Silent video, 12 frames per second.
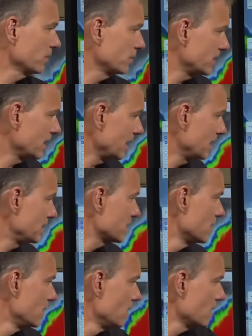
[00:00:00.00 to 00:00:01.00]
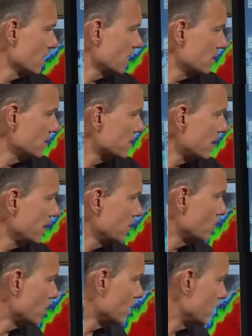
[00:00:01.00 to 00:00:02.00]
Virgin Islands, uh,
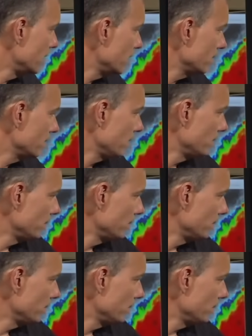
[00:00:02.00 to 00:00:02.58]
San Juan, uh,